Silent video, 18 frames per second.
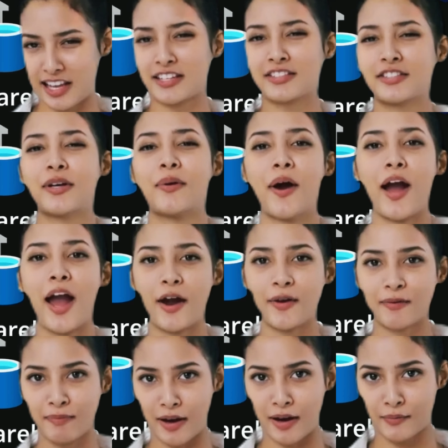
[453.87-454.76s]
So how
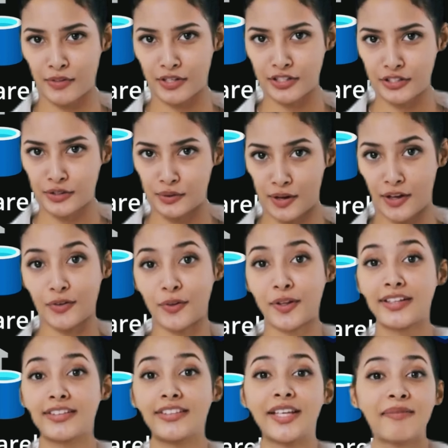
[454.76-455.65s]
about we do a
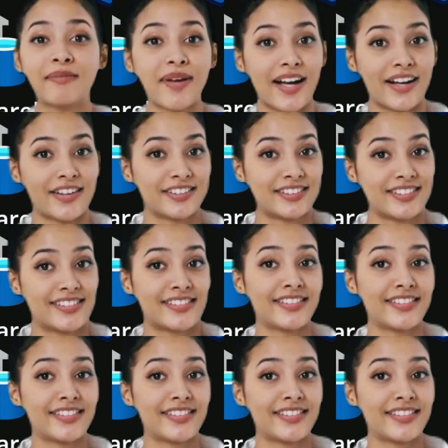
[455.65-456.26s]
quick demo?